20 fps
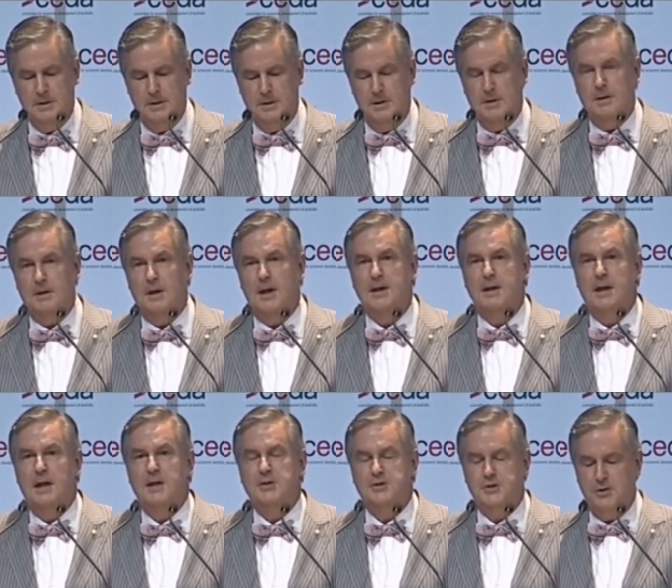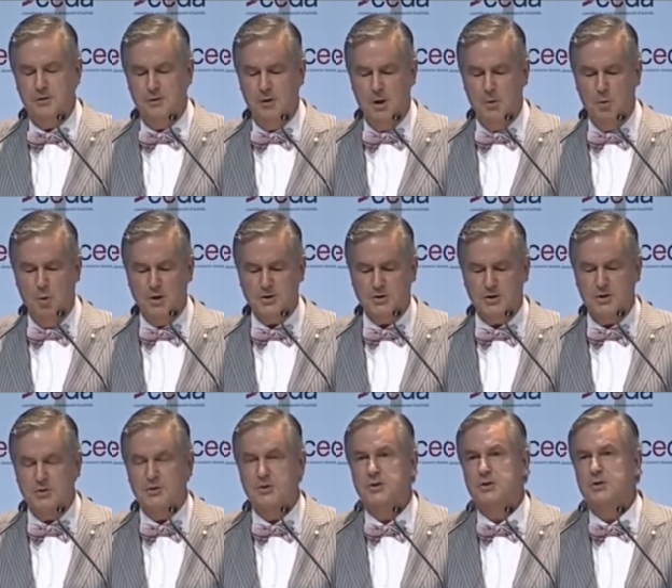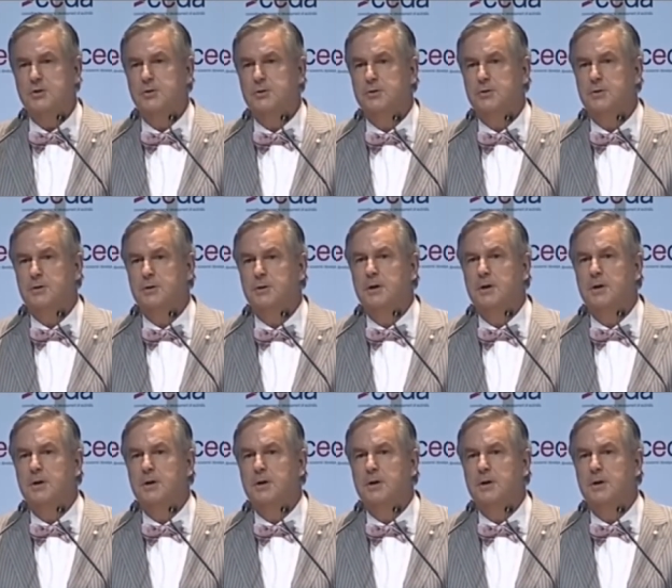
Late last year, I was concerned